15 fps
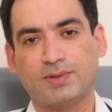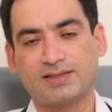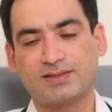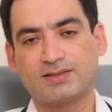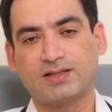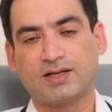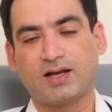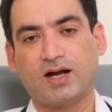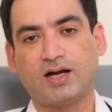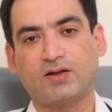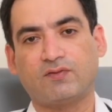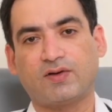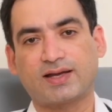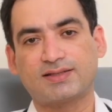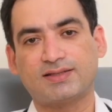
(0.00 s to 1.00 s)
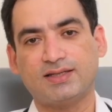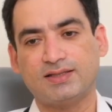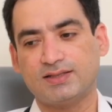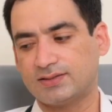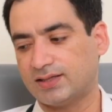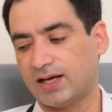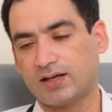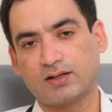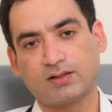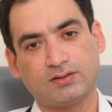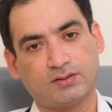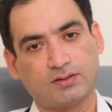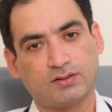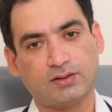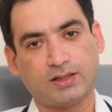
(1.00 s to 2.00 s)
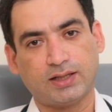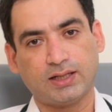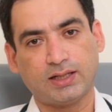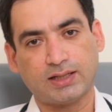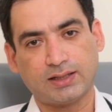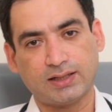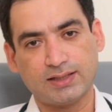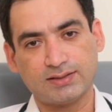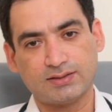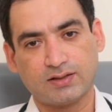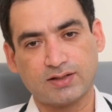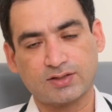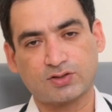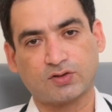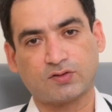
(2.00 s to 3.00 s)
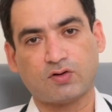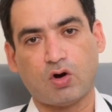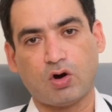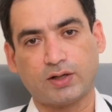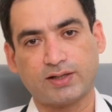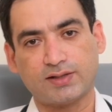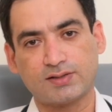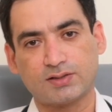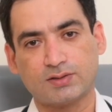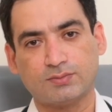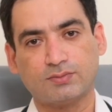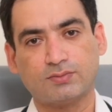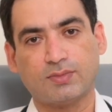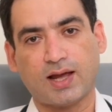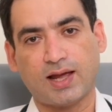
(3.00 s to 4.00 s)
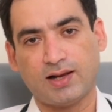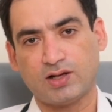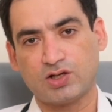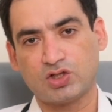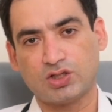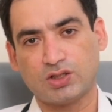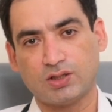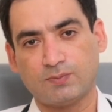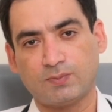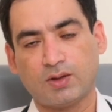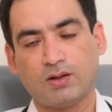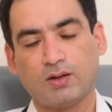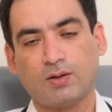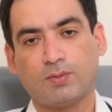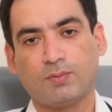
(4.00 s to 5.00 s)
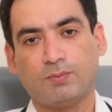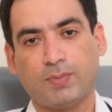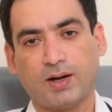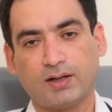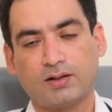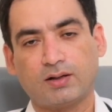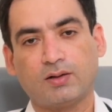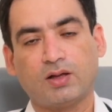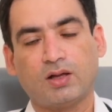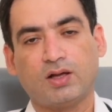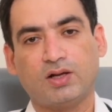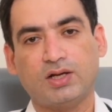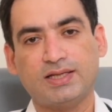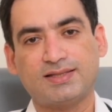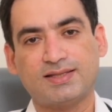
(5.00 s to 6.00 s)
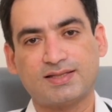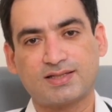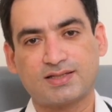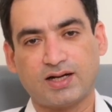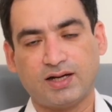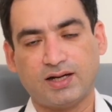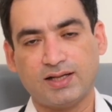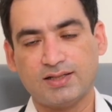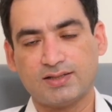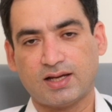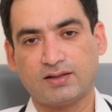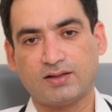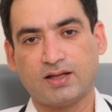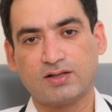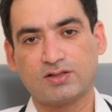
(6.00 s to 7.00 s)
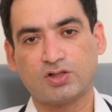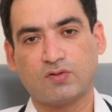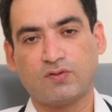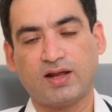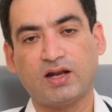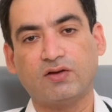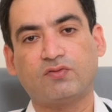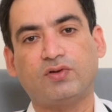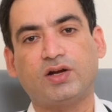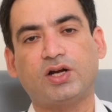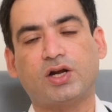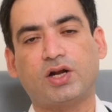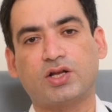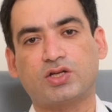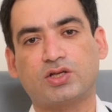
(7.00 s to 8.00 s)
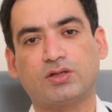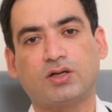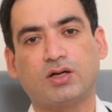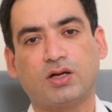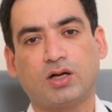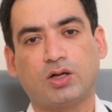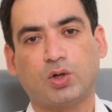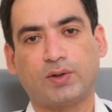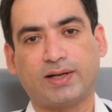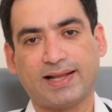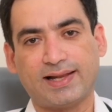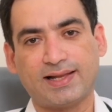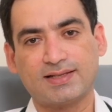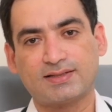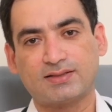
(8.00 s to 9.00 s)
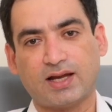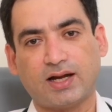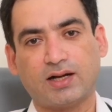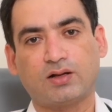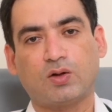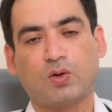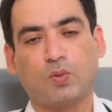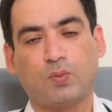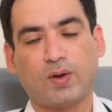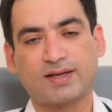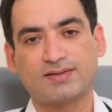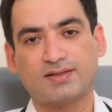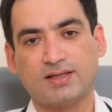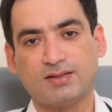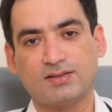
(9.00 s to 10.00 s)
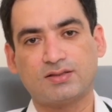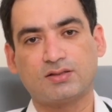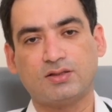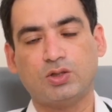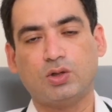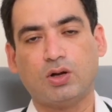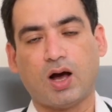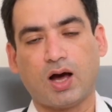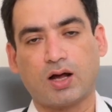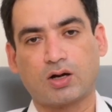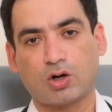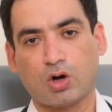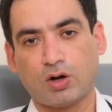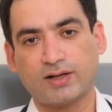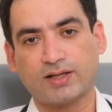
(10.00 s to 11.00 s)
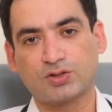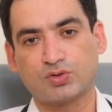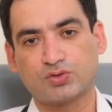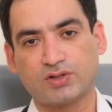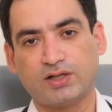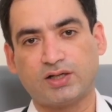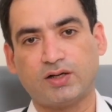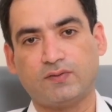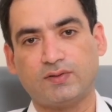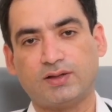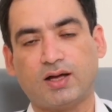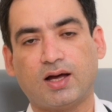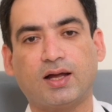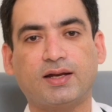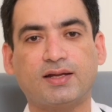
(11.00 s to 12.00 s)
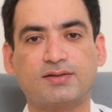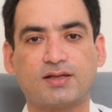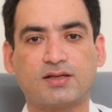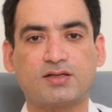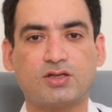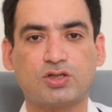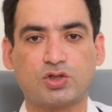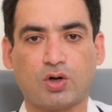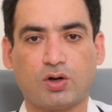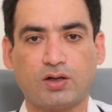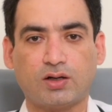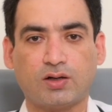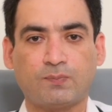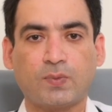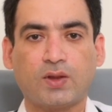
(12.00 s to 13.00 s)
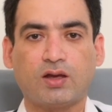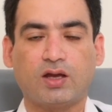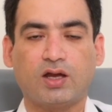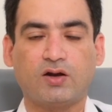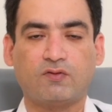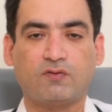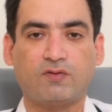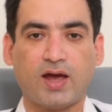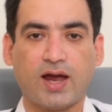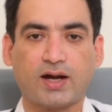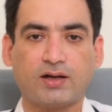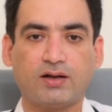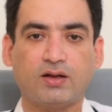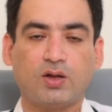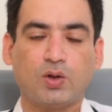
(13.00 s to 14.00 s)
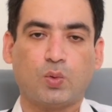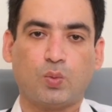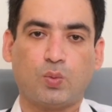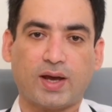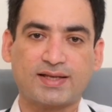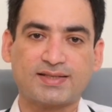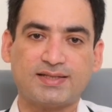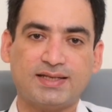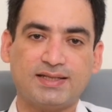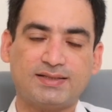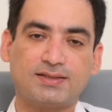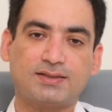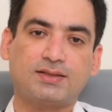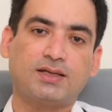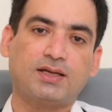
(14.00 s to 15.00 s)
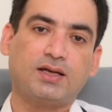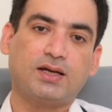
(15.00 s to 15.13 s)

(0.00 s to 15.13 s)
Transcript: myths regarding vaccines that they increase the risk of autism, allergy, but recent studies, and there is now enough literature to tell us that vaccines are not associated with any such disorder. In fact, vaccines